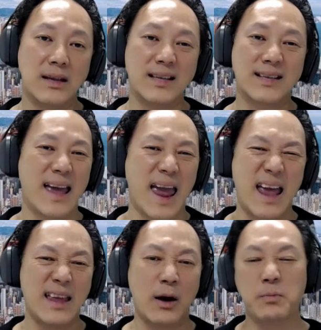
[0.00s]
let's say,
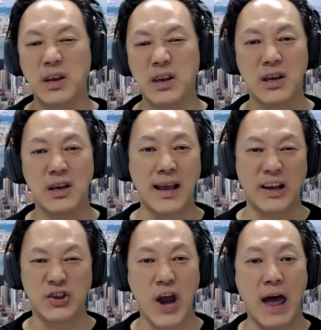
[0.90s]
NLP, like a
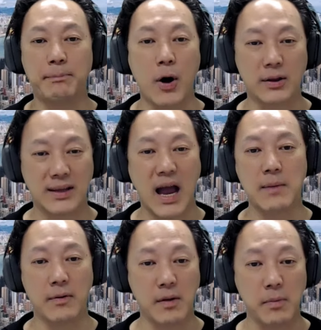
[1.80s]
chatbot type
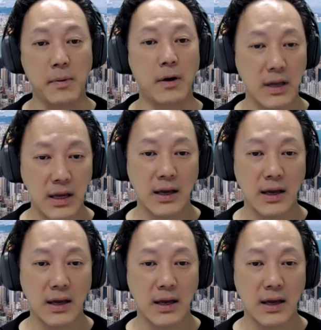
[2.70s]
of capability.